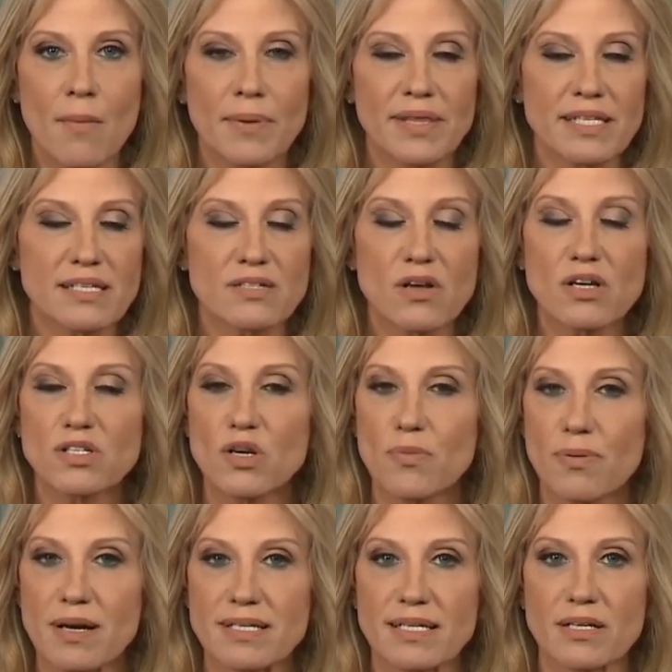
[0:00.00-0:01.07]
But this is also a
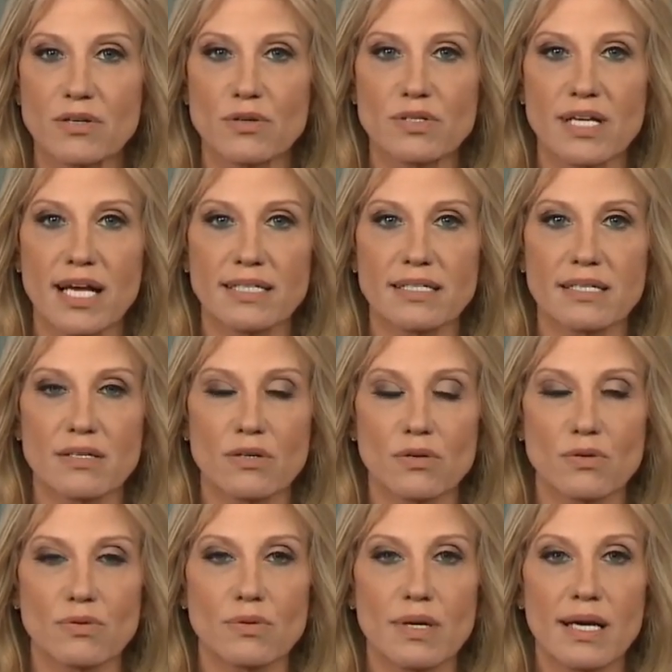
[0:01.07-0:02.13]
president who, tend,
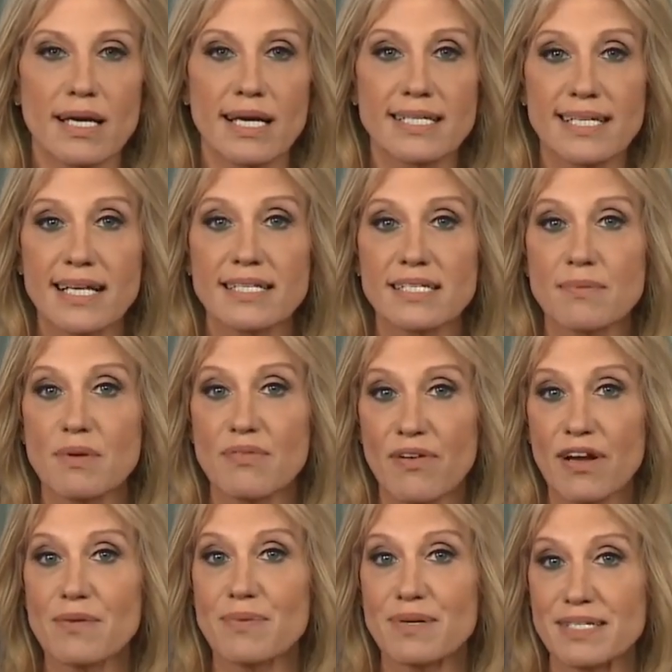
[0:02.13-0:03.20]
who intends to be
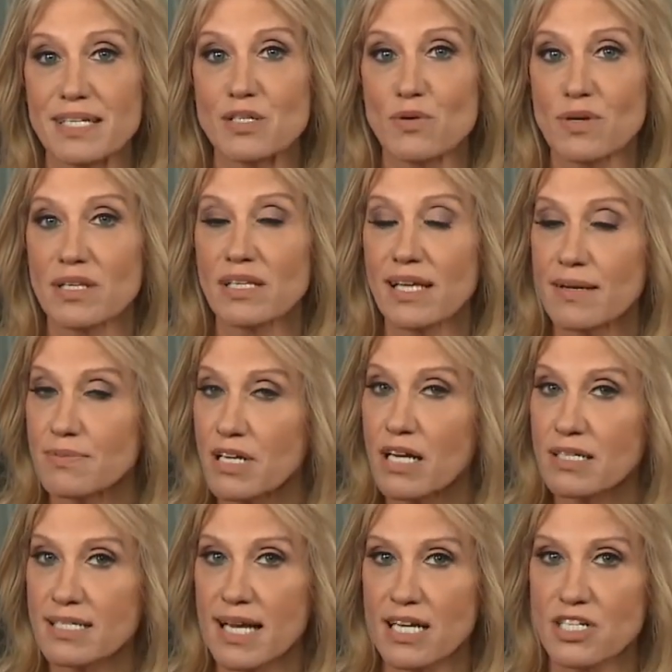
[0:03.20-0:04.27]
very busy during the lame
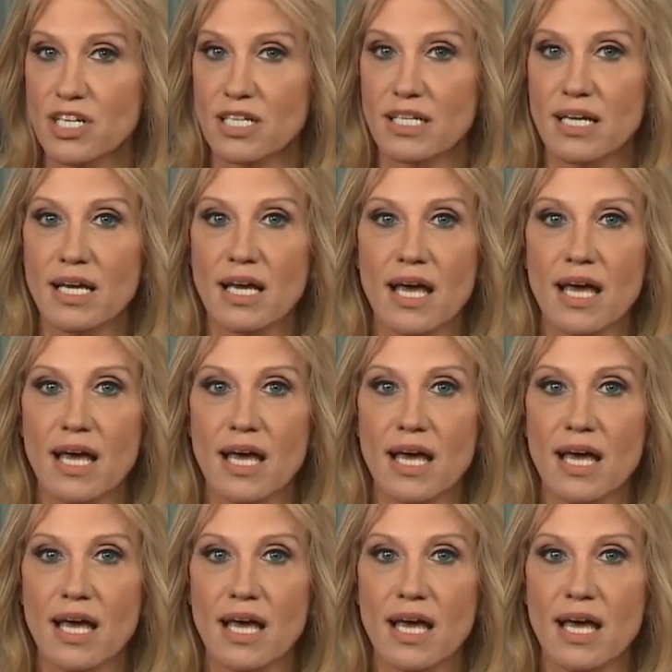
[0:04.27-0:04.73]
duck session